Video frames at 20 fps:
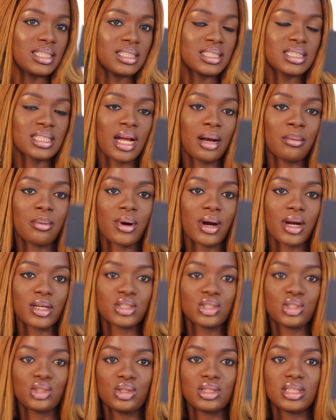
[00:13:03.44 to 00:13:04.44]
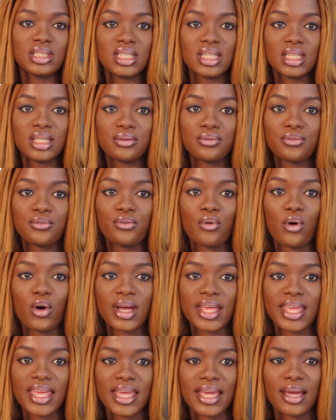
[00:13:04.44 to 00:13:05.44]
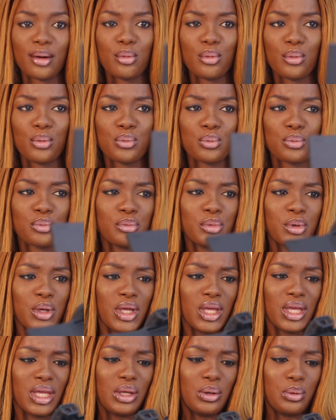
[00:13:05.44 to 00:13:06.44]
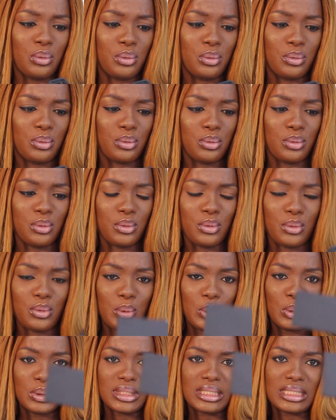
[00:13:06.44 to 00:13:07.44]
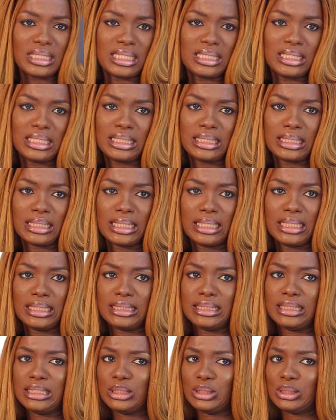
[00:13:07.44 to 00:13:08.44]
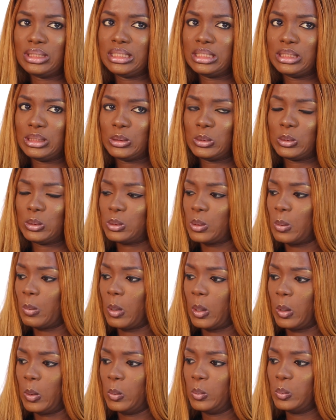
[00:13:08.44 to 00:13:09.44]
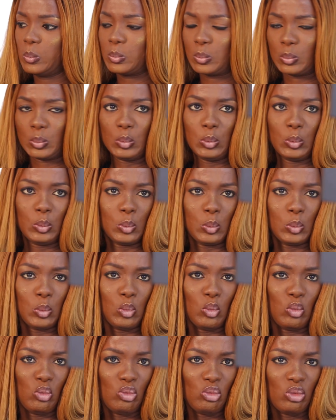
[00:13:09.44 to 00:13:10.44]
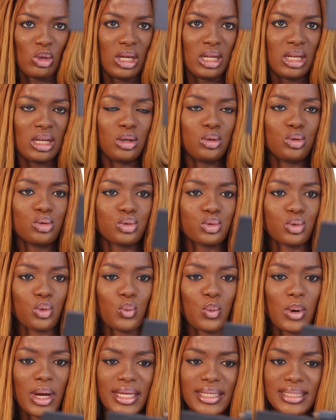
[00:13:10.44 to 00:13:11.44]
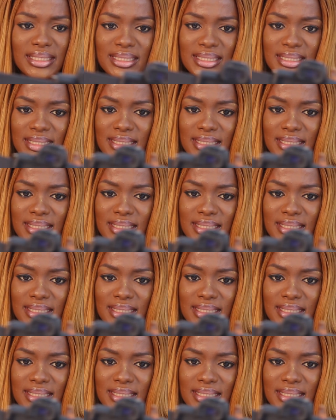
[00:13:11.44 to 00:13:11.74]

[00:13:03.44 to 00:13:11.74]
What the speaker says: this camera shoots in 4K. Oh, the settings is just somehow looks so white.